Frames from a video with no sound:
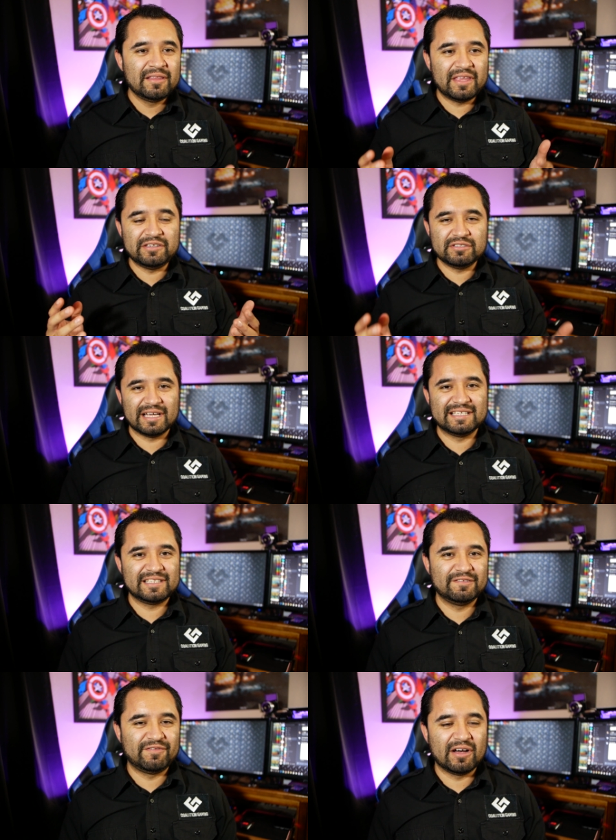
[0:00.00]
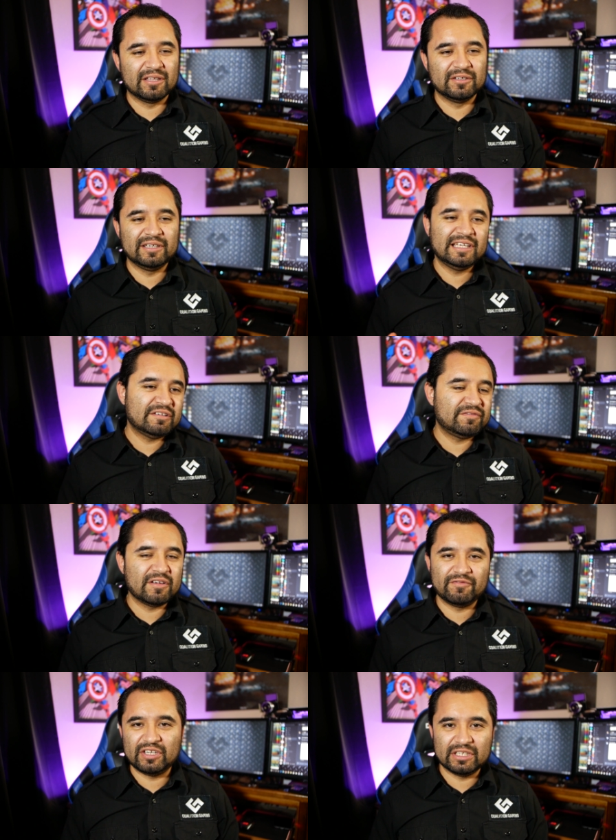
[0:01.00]
that you guys can follow if
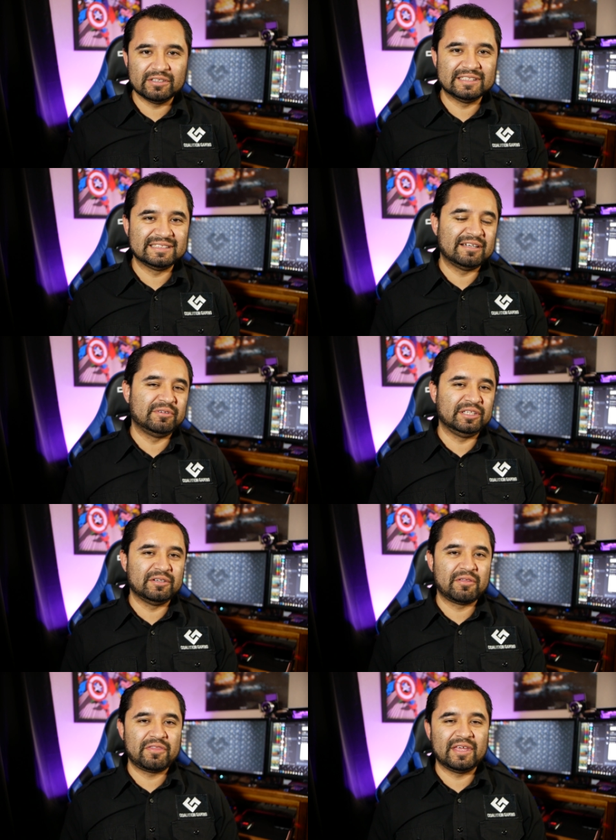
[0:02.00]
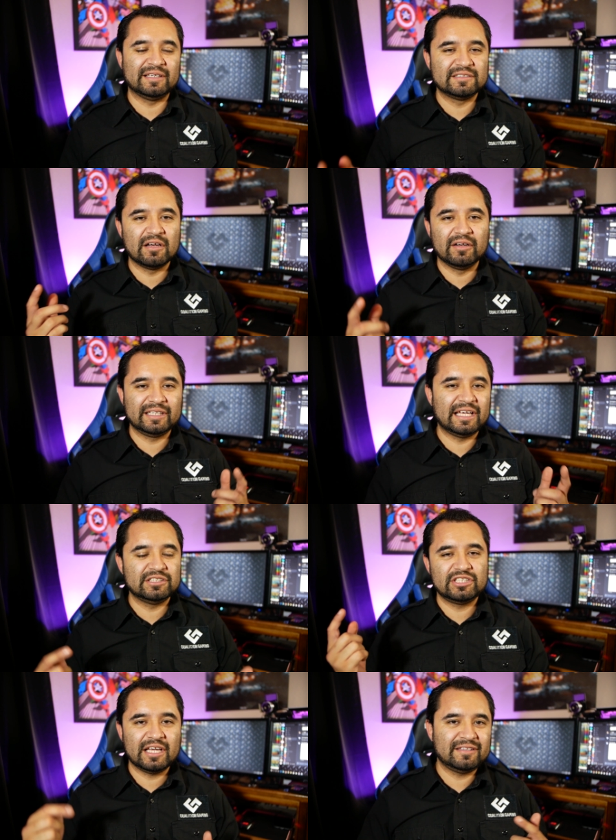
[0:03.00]
a video is not really your thing. So again,
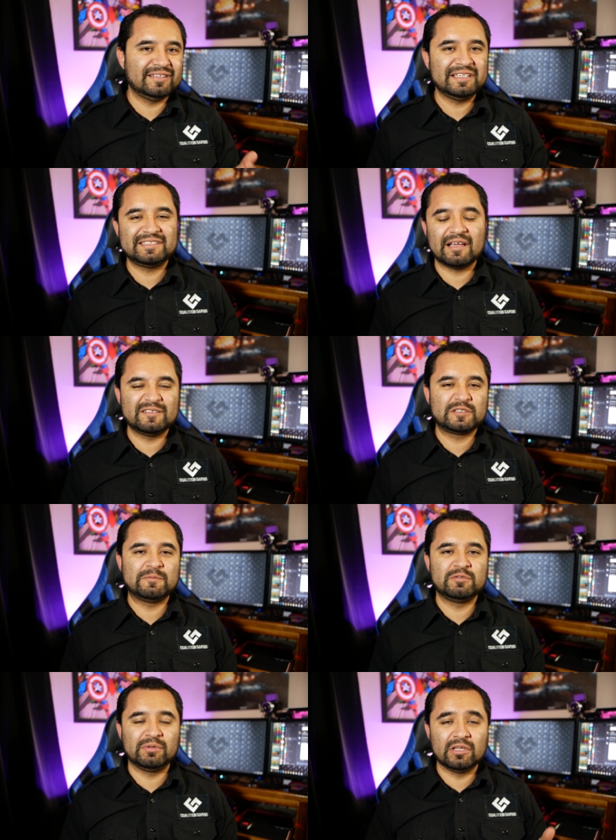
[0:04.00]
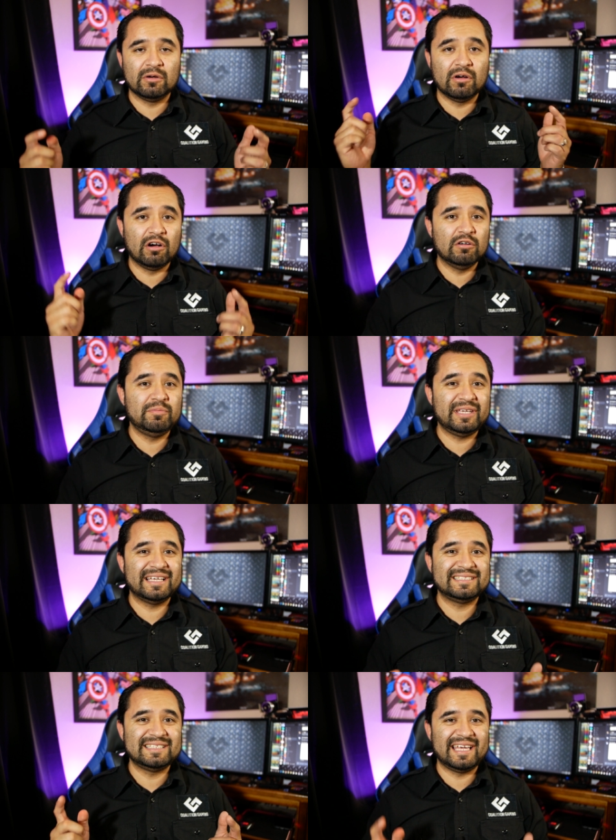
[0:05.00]
check the links down in the description below.
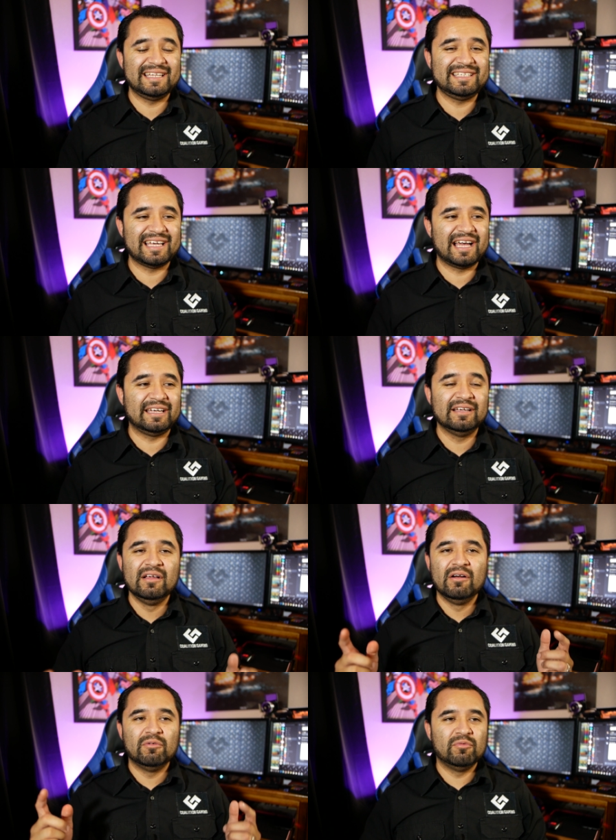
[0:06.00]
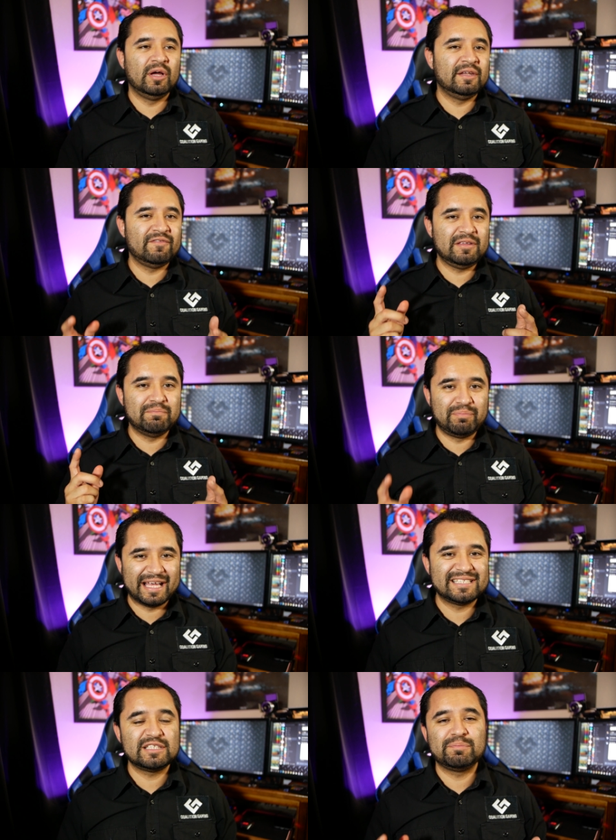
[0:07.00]
OBS NDI, one of the
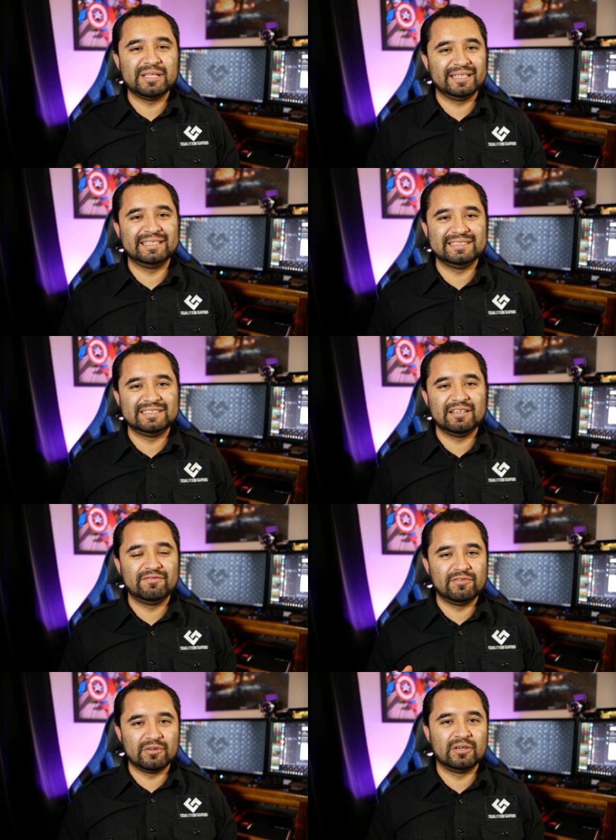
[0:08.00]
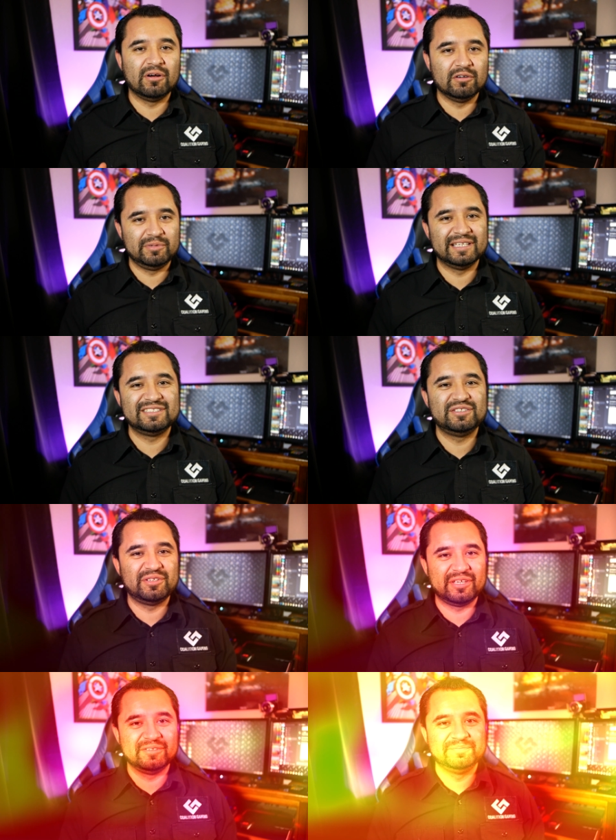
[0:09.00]
best plugins for OBS
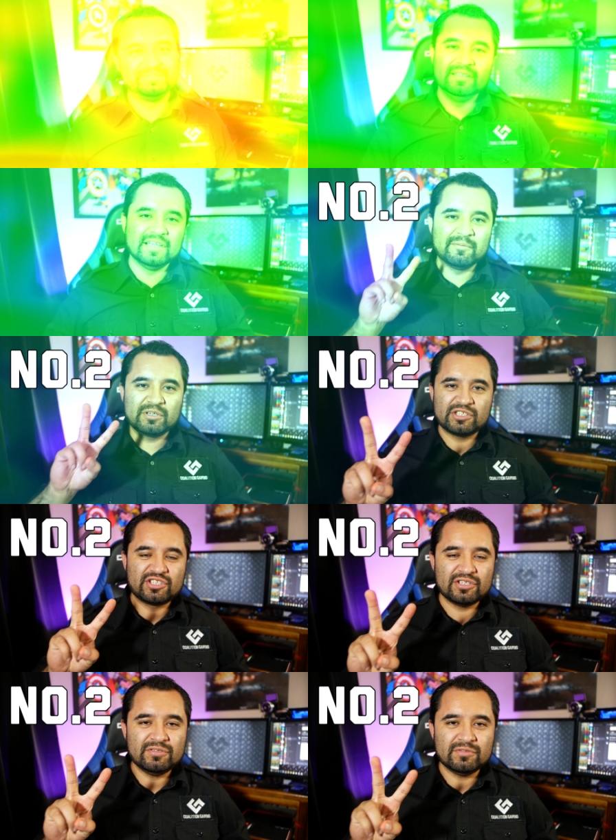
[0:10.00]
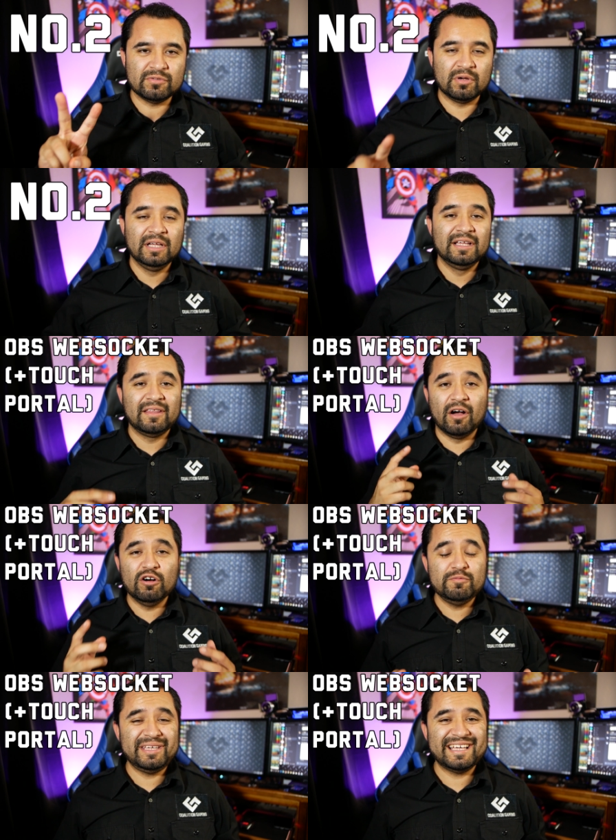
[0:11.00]
Studio. Number 2,
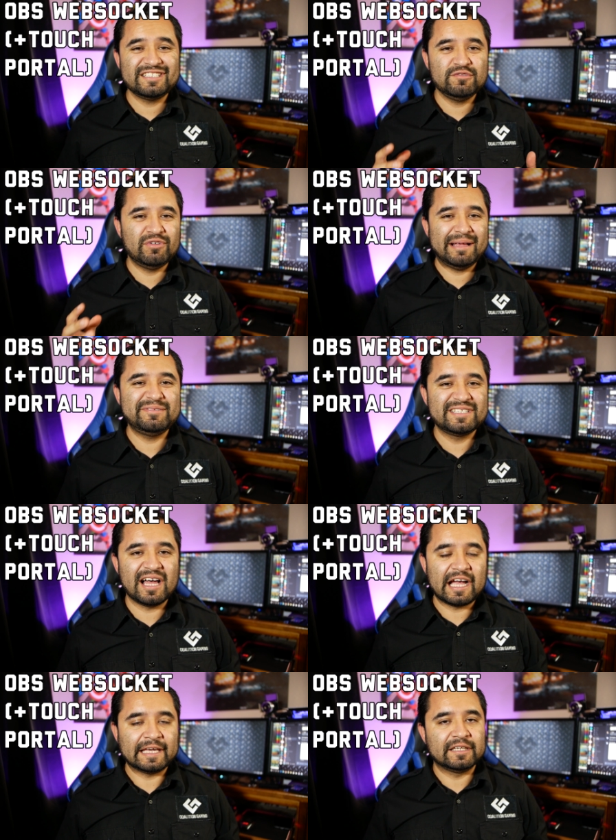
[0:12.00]
OBS WebSocket